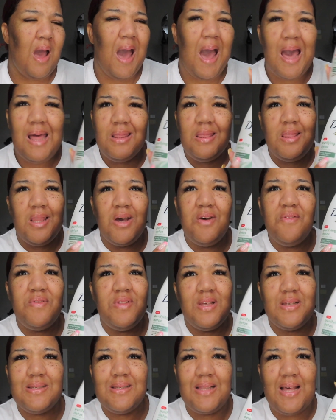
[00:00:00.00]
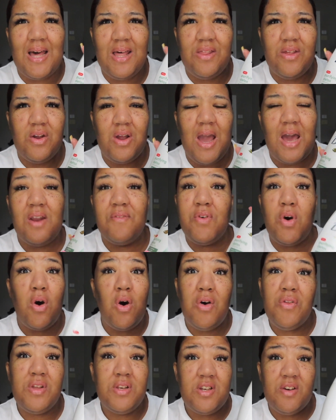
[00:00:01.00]
I love this lather. Out of
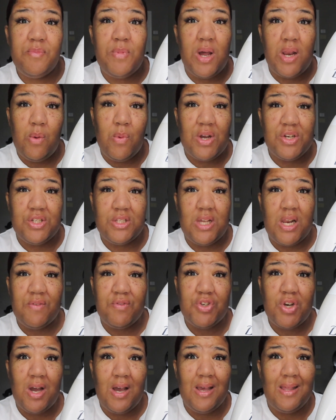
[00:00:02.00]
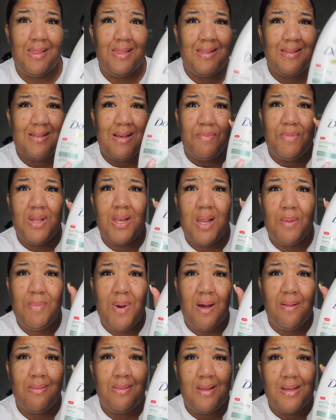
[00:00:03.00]
all the Dove body washes that I've tried, something
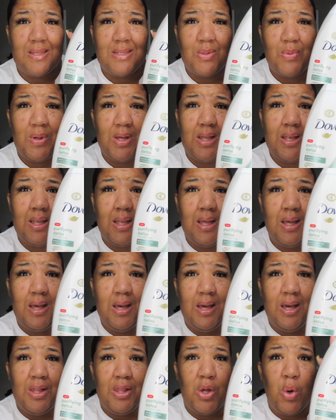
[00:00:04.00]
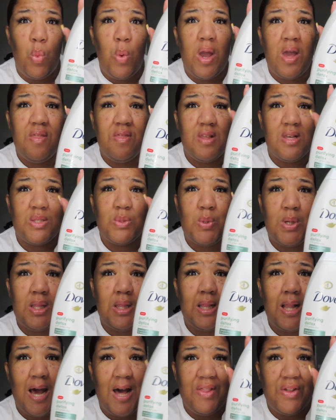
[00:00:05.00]
about this one, the way this
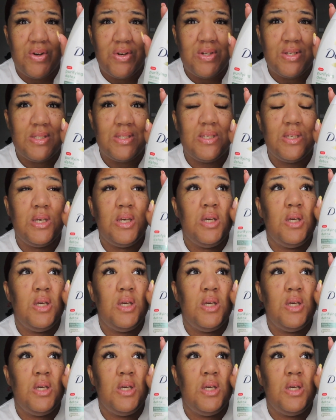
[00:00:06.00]
one lathers,